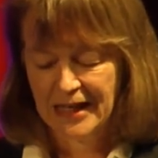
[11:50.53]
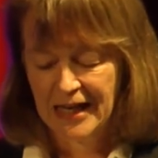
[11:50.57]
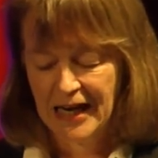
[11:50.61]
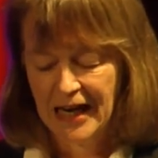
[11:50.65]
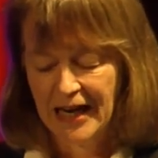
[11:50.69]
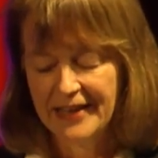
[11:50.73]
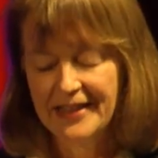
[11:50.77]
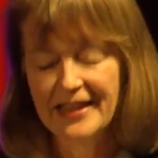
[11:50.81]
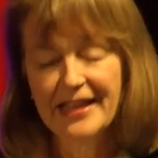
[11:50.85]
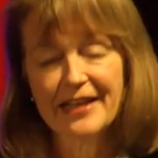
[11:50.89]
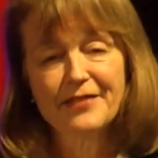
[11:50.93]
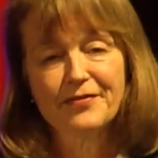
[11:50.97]

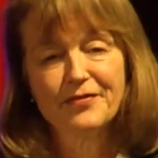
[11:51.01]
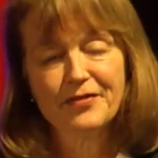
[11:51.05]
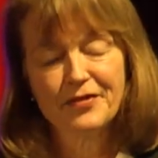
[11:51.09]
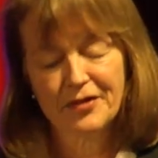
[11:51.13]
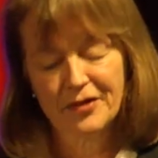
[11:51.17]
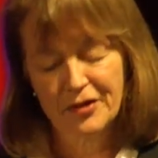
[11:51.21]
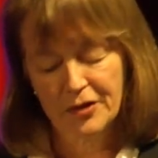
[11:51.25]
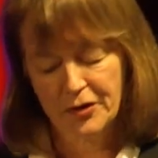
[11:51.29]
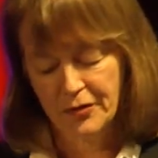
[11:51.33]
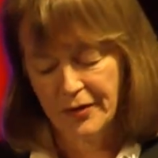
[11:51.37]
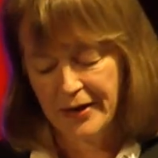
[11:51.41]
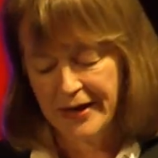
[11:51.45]
I think of
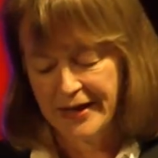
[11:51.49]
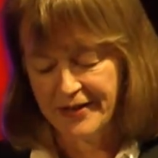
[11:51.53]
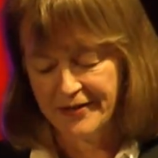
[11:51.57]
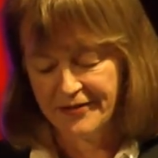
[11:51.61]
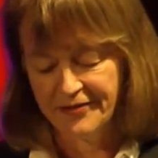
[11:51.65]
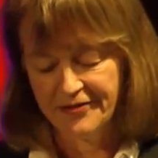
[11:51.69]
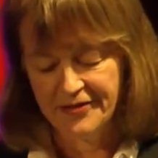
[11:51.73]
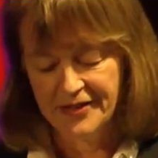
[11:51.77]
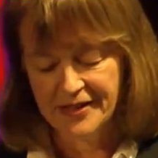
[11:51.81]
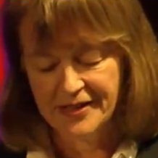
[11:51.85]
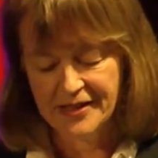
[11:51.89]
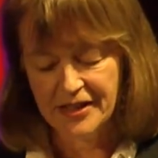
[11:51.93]
the great
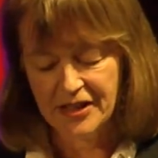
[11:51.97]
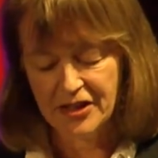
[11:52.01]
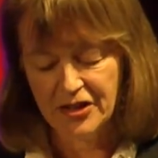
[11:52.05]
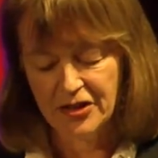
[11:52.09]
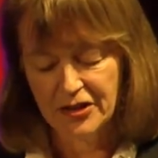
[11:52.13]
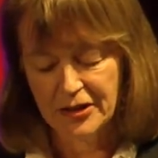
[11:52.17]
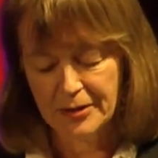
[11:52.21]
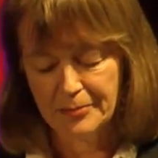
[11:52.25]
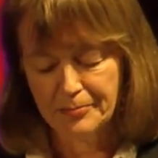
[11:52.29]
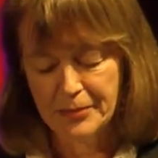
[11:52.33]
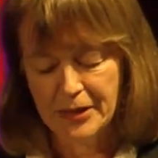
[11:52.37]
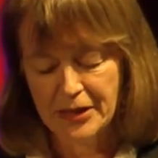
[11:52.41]

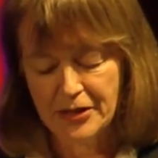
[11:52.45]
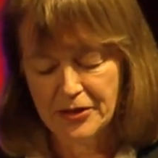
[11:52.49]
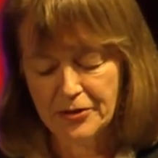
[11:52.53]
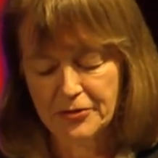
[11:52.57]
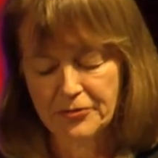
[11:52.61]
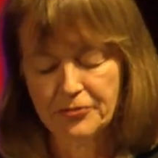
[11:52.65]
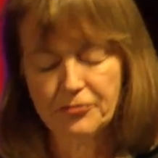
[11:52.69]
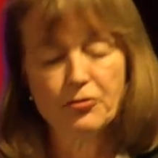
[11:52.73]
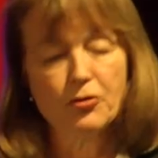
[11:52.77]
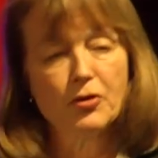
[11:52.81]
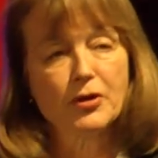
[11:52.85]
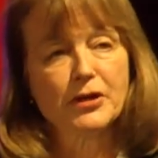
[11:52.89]
physical and mental
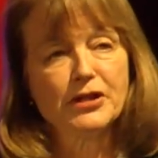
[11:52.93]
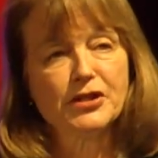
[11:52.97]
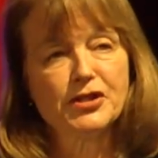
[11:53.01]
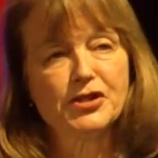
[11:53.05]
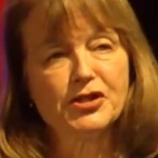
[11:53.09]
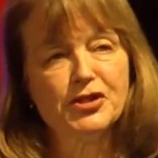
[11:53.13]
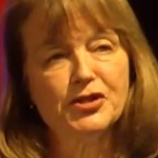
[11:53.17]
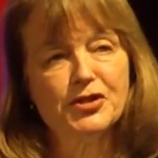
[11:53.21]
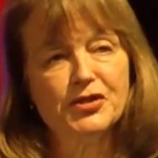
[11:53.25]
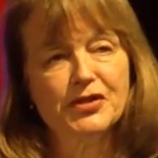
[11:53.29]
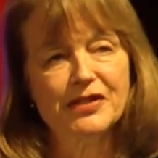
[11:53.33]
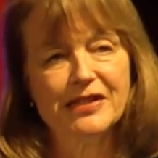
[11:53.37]

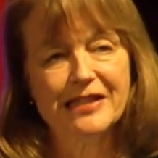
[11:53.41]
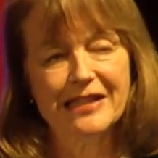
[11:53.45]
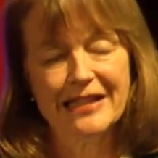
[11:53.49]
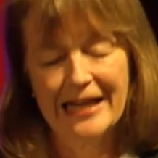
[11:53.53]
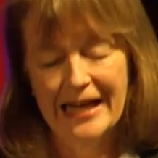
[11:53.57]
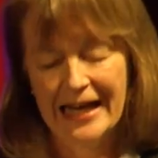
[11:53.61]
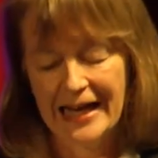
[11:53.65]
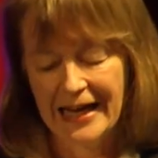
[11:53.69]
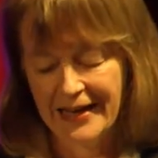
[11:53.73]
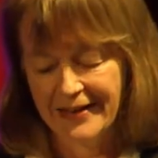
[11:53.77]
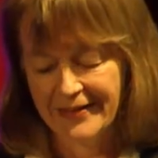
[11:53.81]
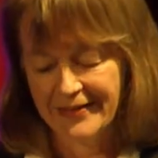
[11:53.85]
fortitude
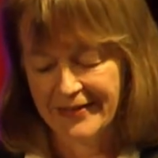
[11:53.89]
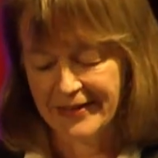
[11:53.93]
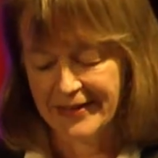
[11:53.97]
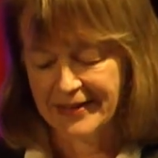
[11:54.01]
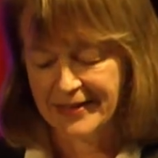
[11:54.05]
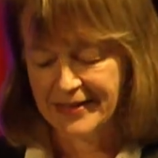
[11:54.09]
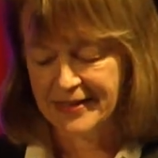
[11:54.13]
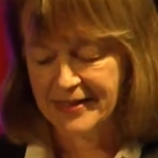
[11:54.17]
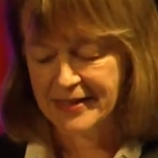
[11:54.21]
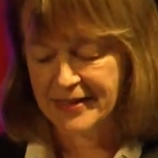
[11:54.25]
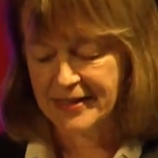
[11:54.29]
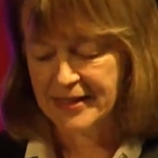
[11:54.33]
that
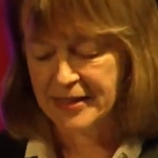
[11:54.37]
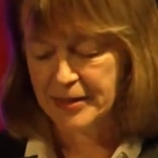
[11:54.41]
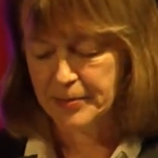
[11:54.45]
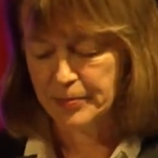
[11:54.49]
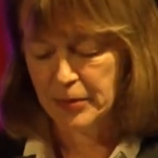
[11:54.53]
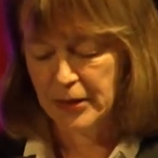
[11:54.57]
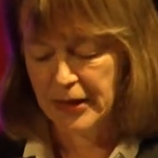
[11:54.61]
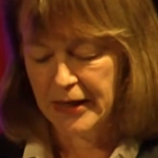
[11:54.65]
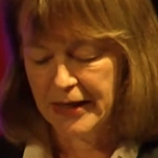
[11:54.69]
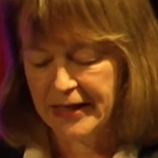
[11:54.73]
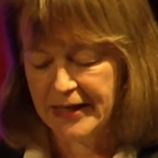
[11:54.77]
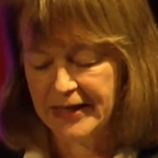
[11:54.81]
athletes
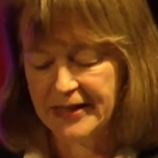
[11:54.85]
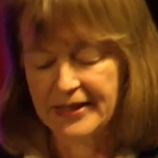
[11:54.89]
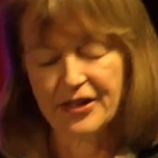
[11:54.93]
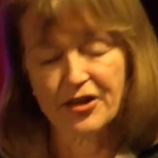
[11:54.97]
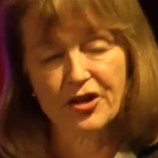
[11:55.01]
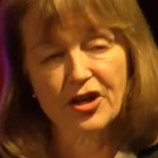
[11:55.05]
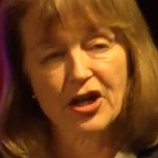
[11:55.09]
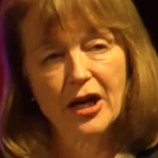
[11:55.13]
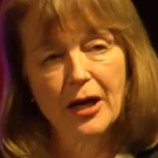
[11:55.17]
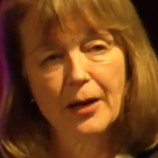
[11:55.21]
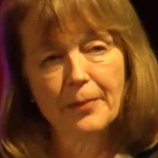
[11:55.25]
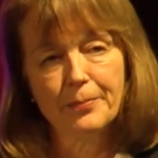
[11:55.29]
display in
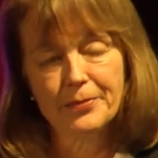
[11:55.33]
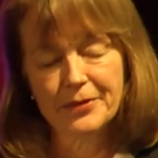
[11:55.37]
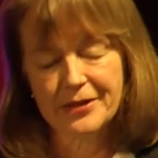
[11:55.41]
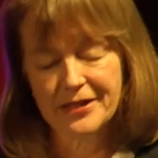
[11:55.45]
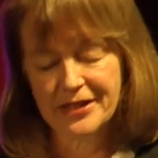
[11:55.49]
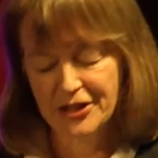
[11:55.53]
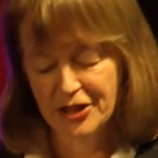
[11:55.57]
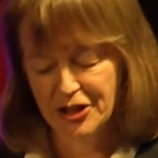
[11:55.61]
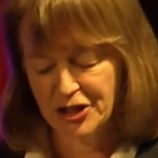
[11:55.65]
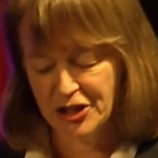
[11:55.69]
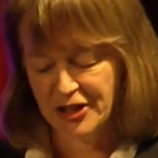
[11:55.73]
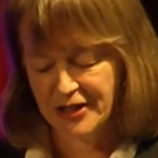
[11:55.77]
their
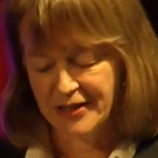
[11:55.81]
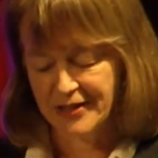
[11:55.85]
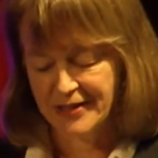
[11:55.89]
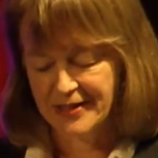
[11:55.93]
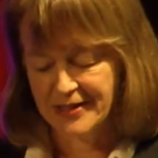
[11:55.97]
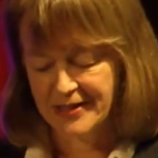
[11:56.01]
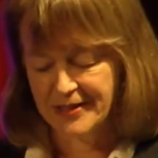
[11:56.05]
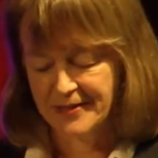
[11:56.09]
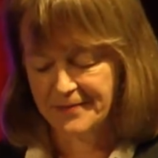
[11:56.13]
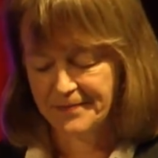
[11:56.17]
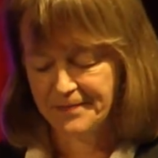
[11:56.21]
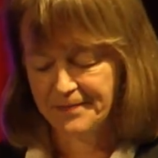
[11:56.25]

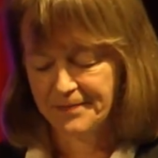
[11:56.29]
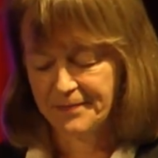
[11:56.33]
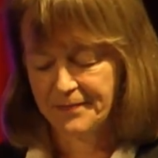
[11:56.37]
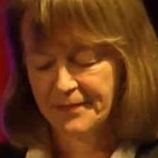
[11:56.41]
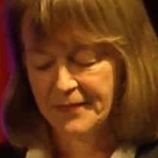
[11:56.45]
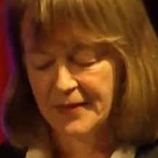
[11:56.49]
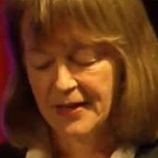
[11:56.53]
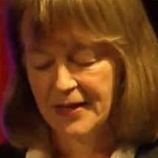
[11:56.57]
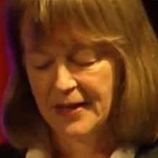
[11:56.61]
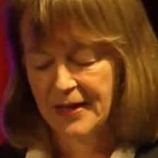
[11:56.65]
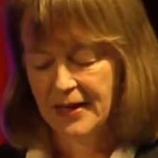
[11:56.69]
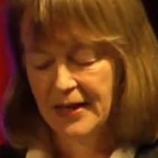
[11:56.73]
competitions.
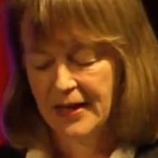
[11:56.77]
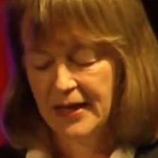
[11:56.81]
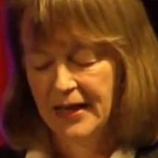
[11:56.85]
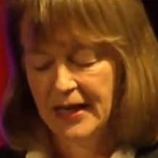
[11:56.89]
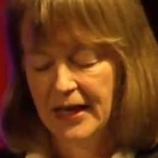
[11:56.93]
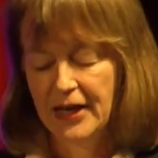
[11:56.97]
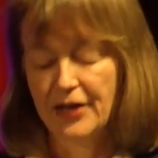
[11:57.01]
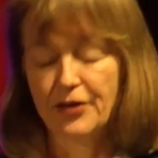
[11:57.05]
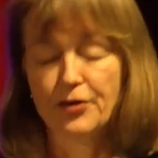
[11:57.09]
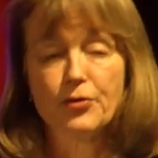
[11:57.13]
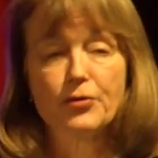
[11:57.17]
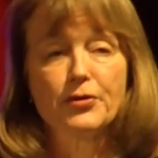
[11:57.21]

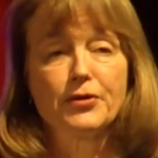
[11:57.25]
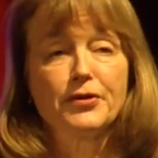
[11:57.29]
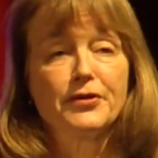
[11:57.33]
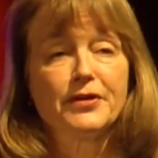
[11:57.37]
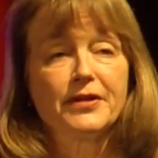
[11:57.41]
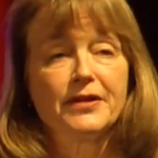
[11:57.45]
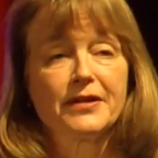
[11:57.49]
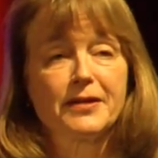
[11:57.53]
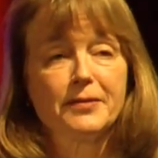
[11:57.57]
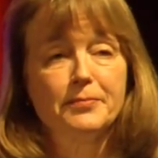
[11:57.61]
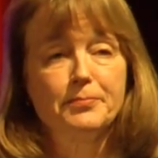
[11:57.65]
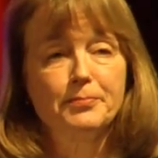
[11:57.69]
In order
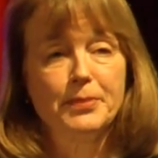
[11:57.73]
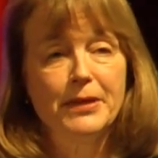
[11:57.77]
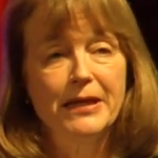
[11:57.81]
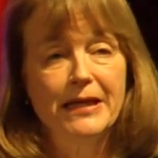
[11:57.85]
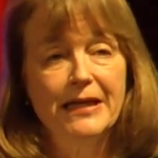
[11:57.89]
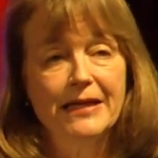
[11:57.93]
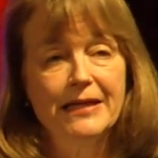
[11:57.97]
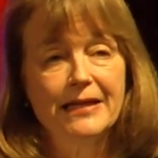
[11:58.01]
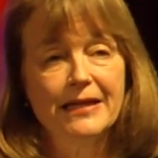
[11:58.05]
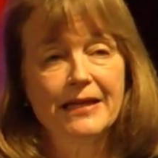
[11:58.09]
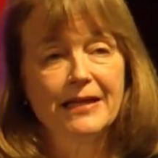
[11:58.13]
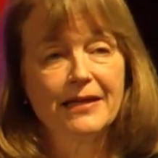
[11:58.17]
to
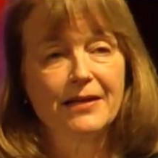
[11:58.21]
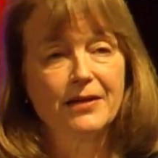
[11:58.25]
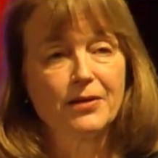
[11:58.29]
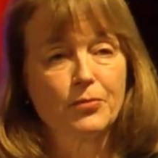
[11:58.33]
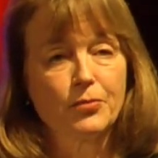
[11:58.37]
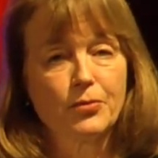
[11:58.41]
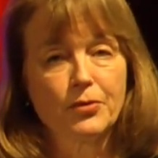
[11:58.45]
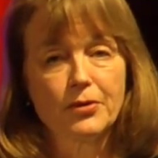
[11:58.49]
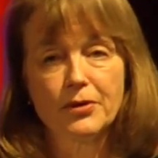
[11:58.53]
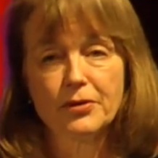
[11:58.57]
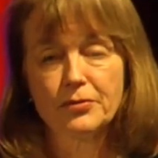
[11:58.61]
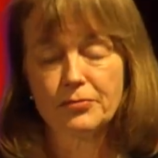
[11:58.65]
compete in a
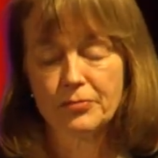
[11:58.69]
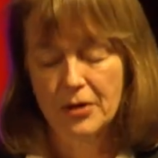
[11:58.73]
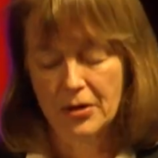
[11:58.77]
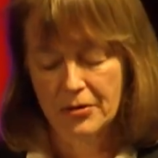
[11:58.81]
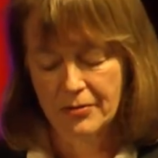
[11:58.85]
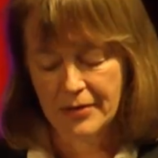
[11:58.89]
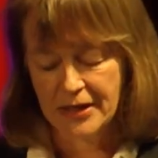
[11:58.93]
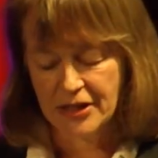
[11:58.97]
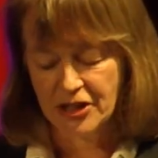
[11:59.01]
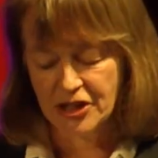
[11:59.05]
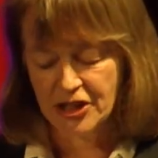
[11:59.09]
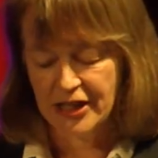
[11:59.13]
world
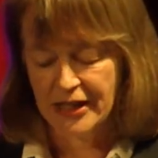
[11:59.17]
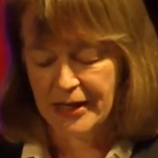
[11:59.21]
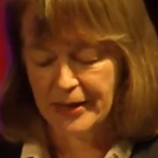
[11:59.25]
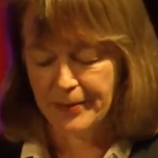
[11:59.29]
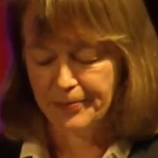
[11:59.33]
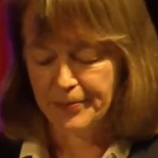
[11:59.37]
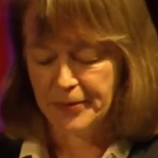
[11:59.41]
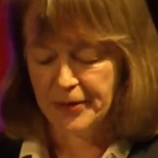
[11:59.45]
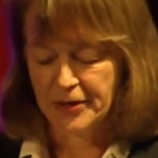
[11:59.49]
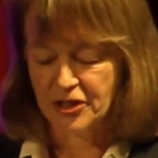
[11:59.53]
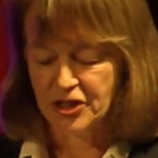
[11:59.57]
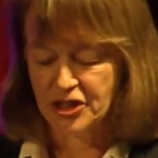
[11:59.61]
rowing
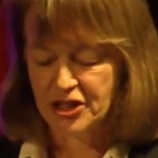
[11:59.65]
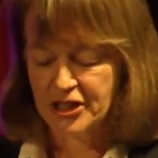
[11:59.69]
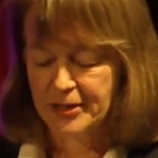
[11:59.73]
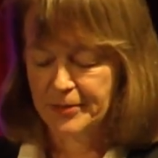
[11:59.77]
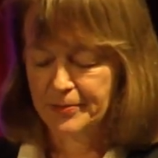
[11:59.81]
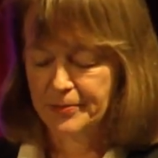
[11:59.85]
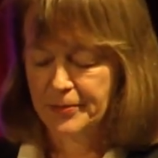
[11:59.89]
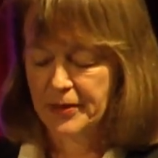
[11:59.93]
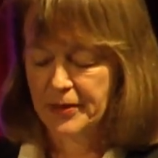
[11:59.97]
championship,